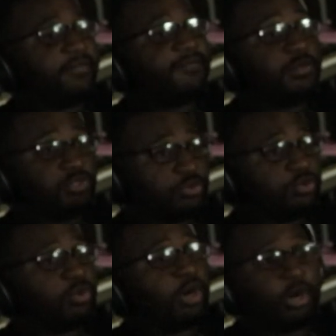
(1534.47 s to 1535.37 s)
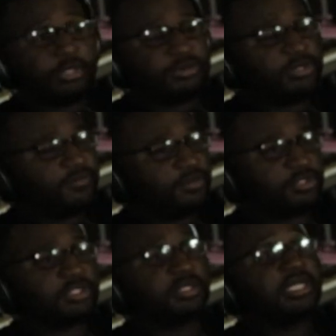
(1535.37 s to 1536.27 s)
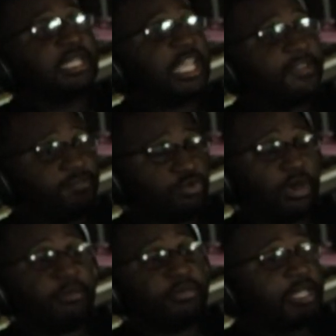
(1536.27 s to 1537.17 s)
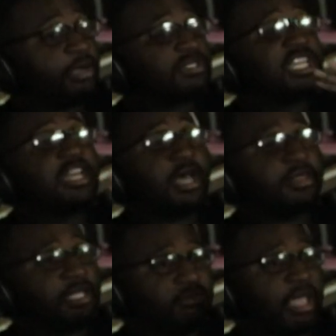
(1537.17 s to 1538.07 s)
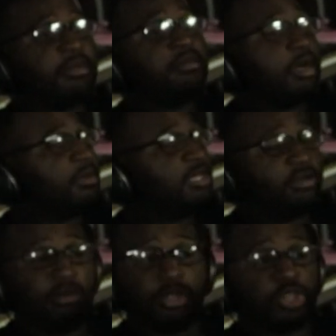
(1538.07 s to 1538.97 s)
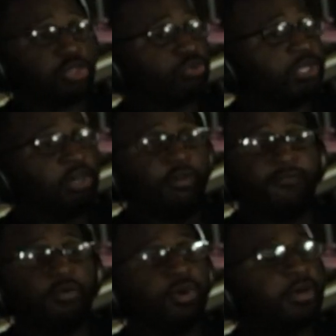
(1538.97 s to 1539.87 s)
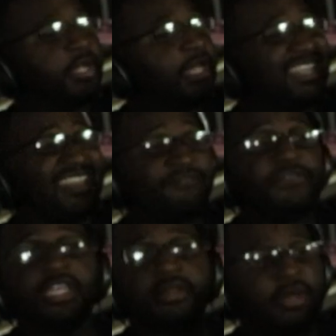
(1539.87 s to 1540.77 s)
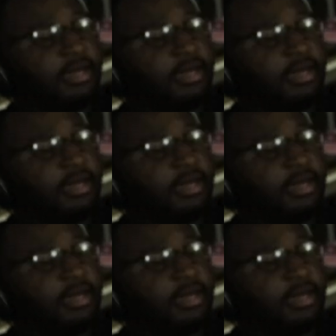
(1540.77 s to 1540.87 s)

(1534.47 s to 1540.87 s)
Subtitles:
Future will always be Future. If you are, there is nothing baby mama number three or four can figure out